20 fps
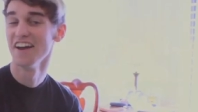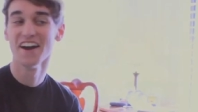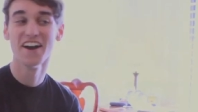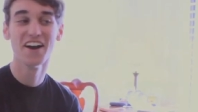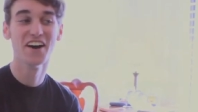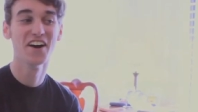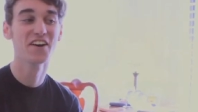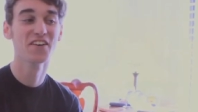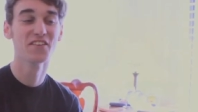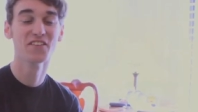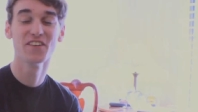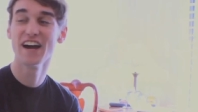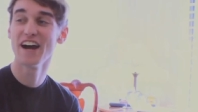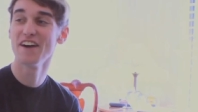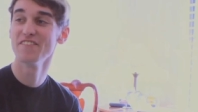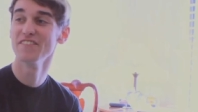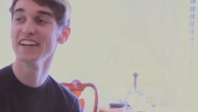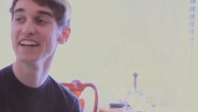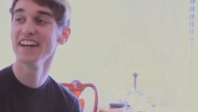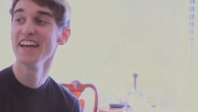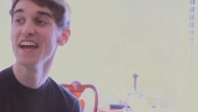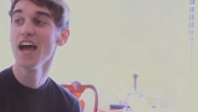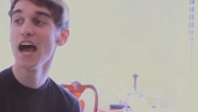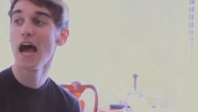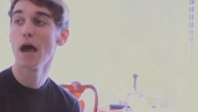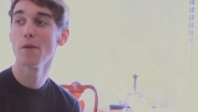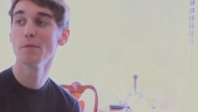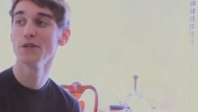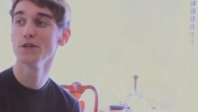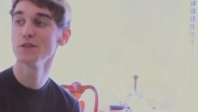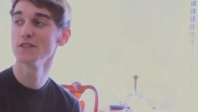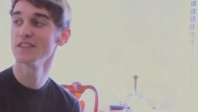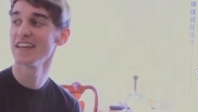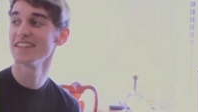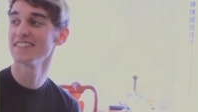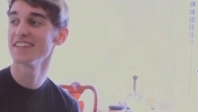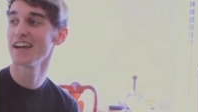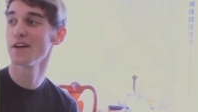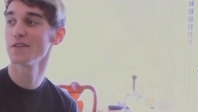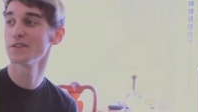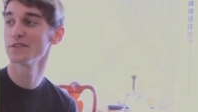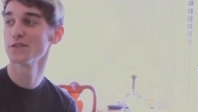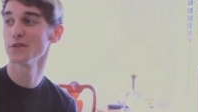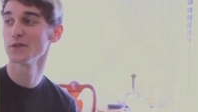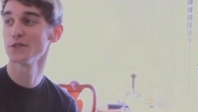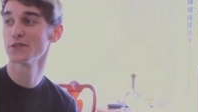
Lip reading: Oh, wow, man. I've been using that towel this whole